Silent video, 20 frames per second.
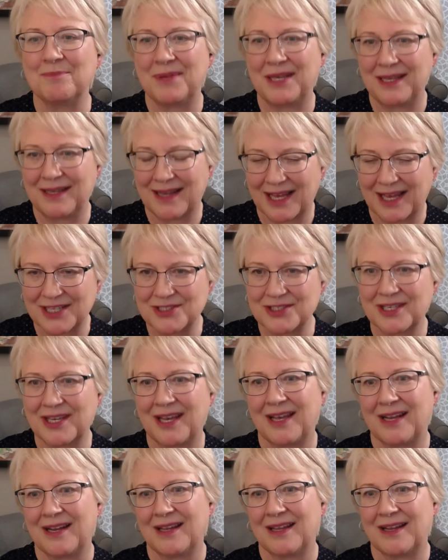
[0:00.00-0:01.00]
being
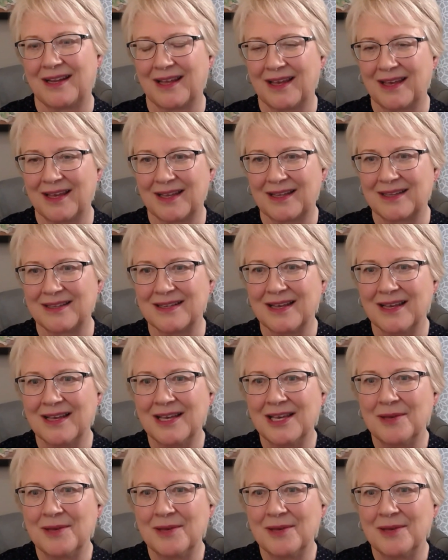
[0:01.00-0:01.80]
educated and